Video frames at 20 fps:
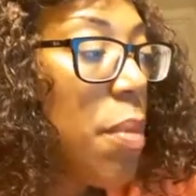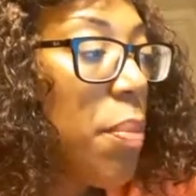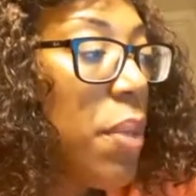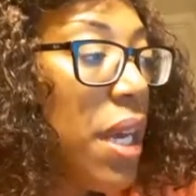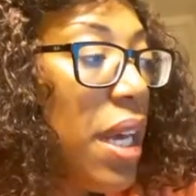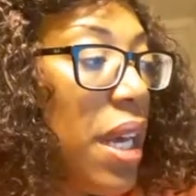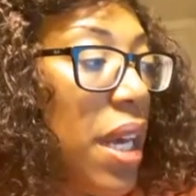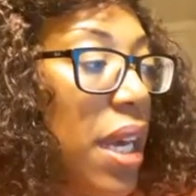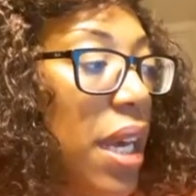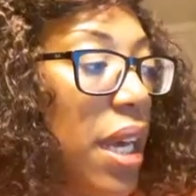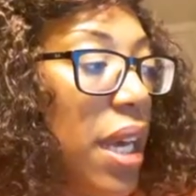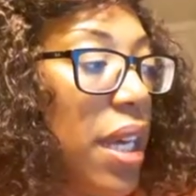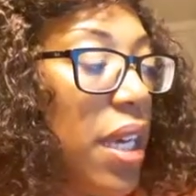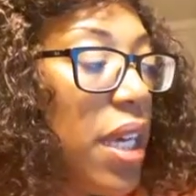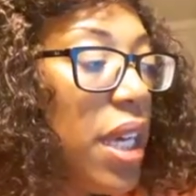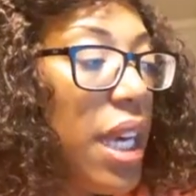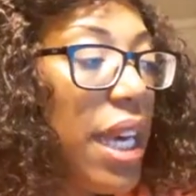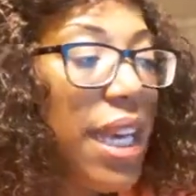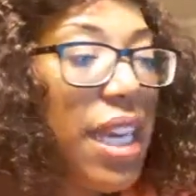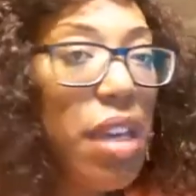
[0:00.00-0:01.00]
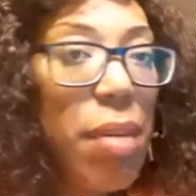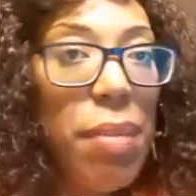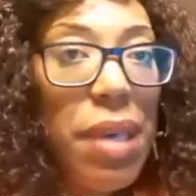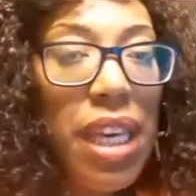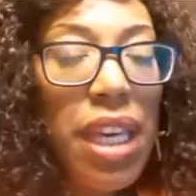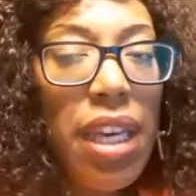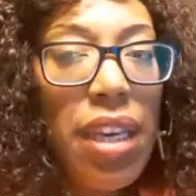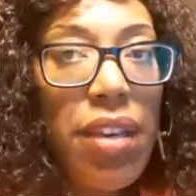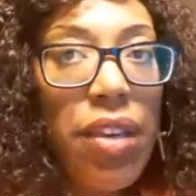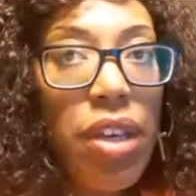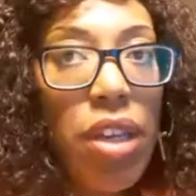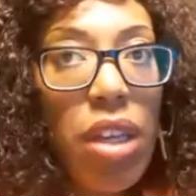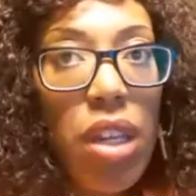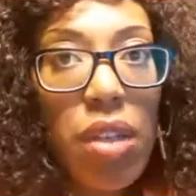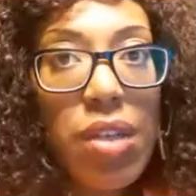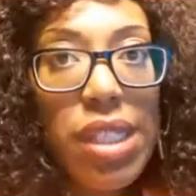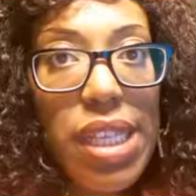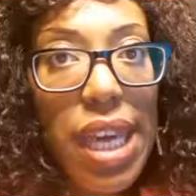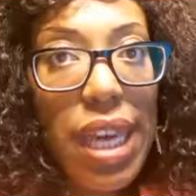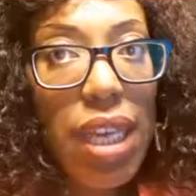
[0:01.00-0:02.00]
But it could be,
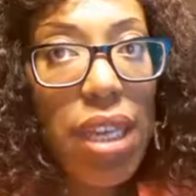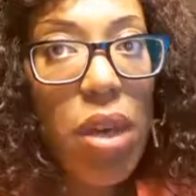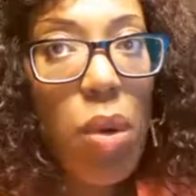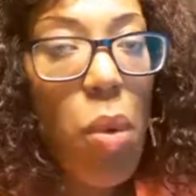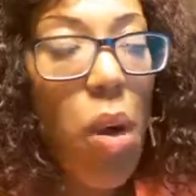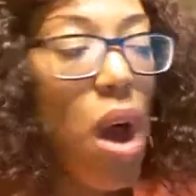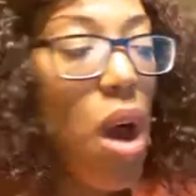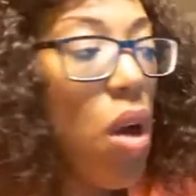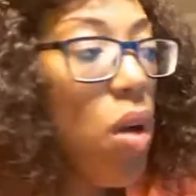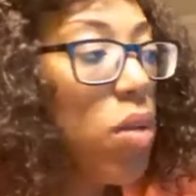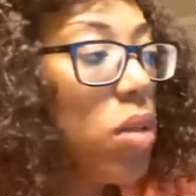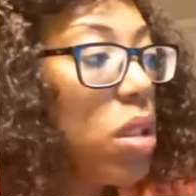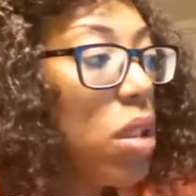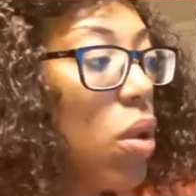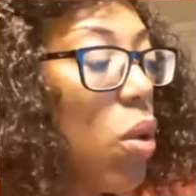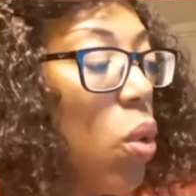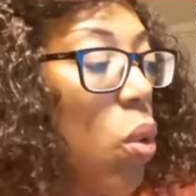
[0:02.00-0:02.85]
taking a walk